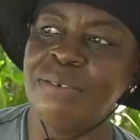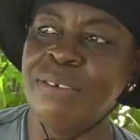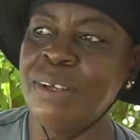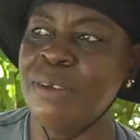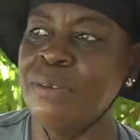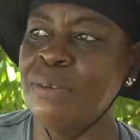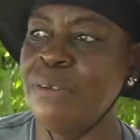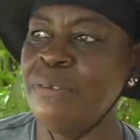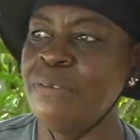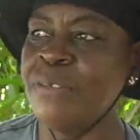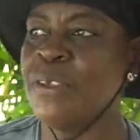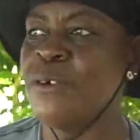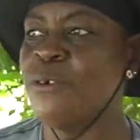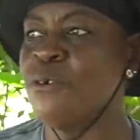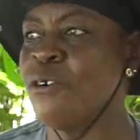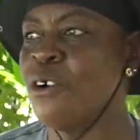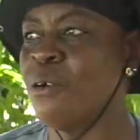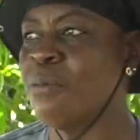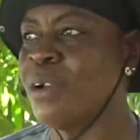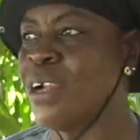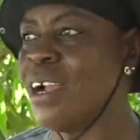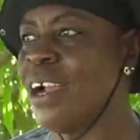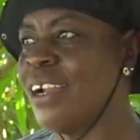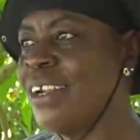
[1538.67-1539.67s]
Well, with the
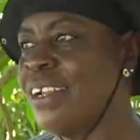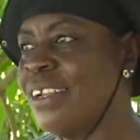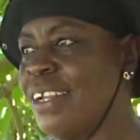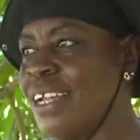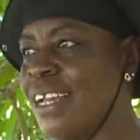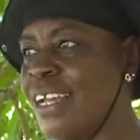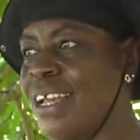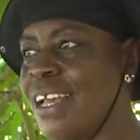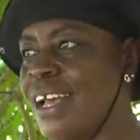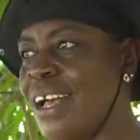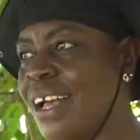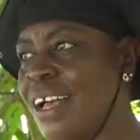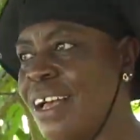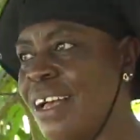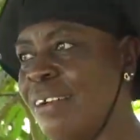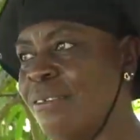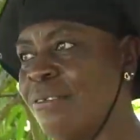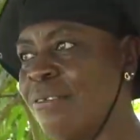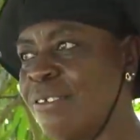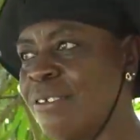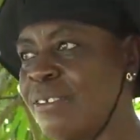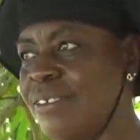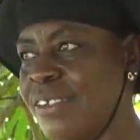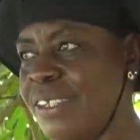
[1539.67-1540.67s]
home garden, I
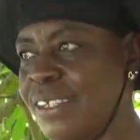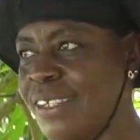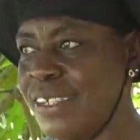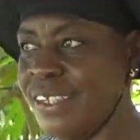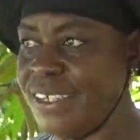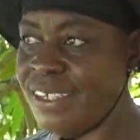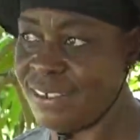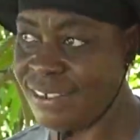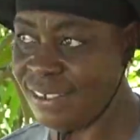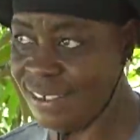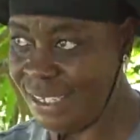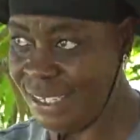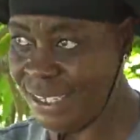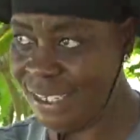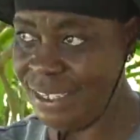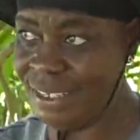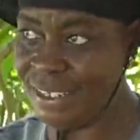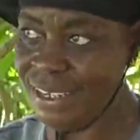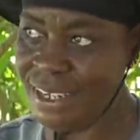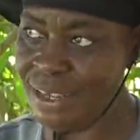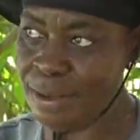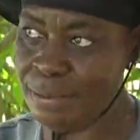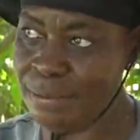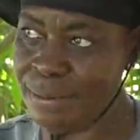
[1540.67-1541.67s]
have seasoning.
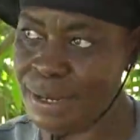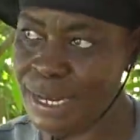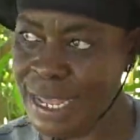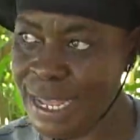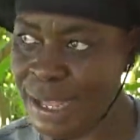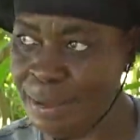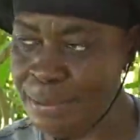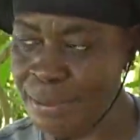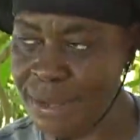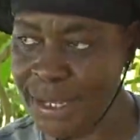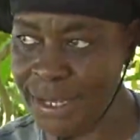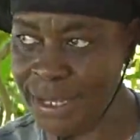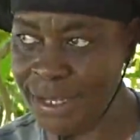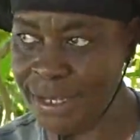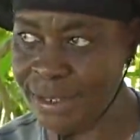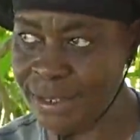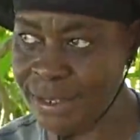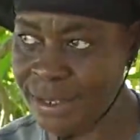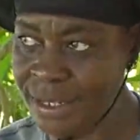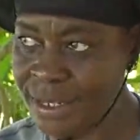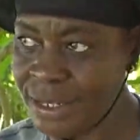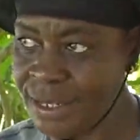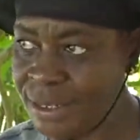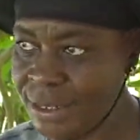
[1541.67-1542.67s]
They're planted by
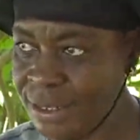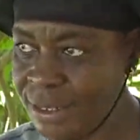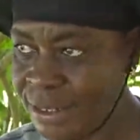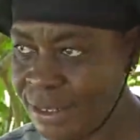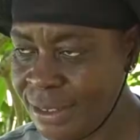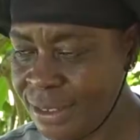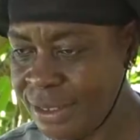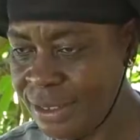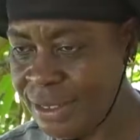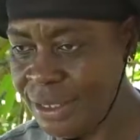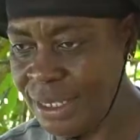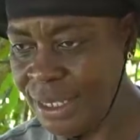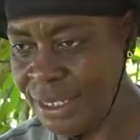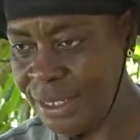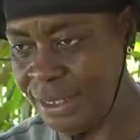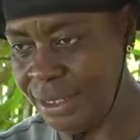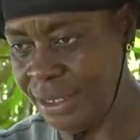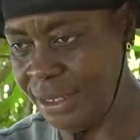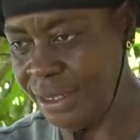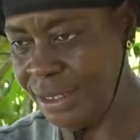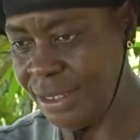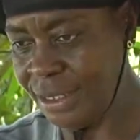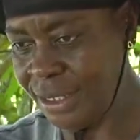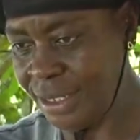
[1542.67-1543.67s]

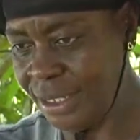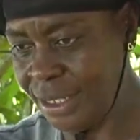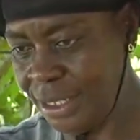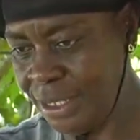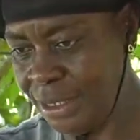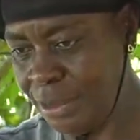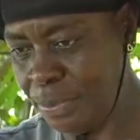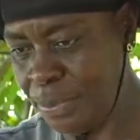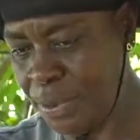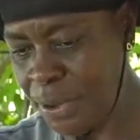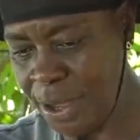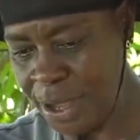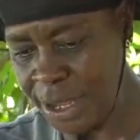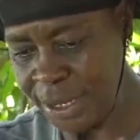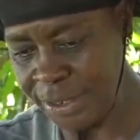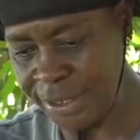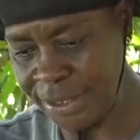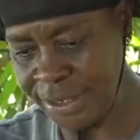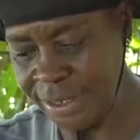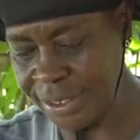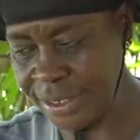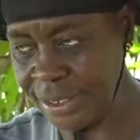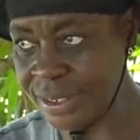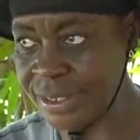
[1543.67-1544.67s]
the little
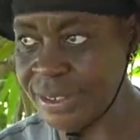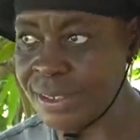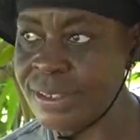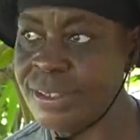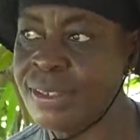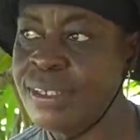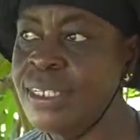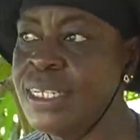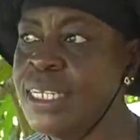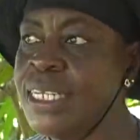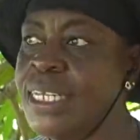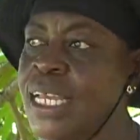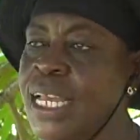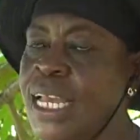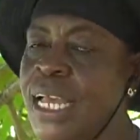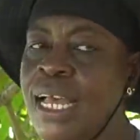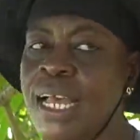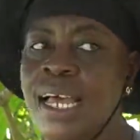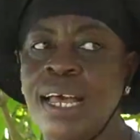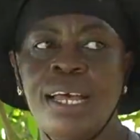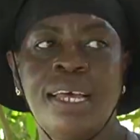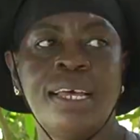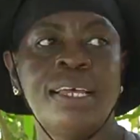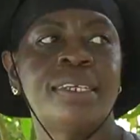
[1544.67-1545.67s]
pots,
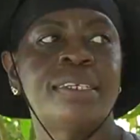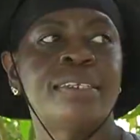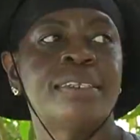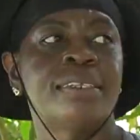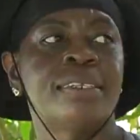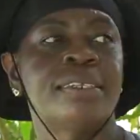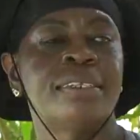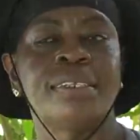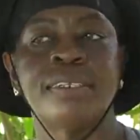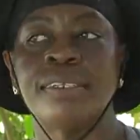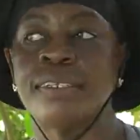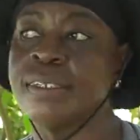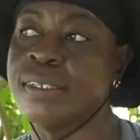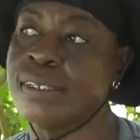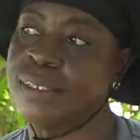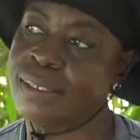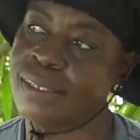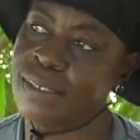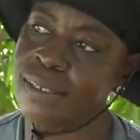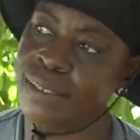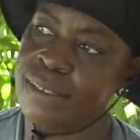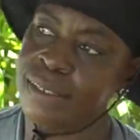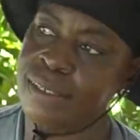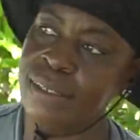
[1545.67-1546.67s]
and
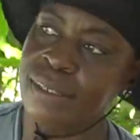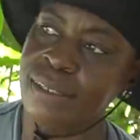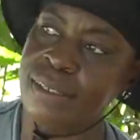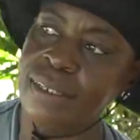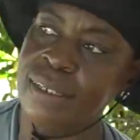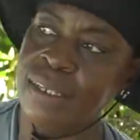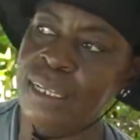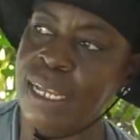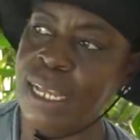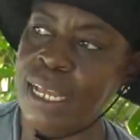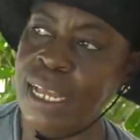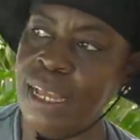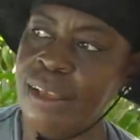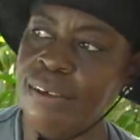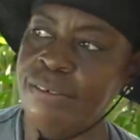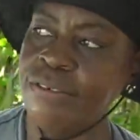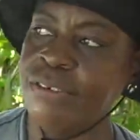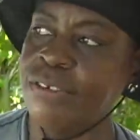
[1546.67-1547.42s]
I have